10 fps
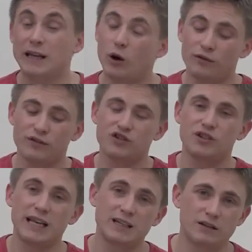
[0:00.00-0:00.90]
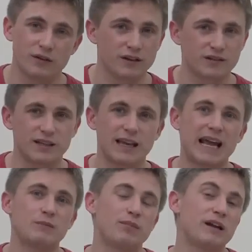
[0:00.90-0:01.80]
It offers genetic diversity
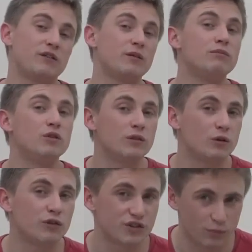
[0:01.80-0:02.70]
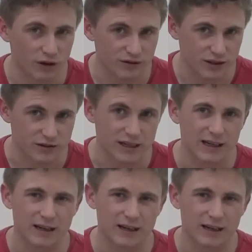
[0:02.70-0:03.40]
and better responses.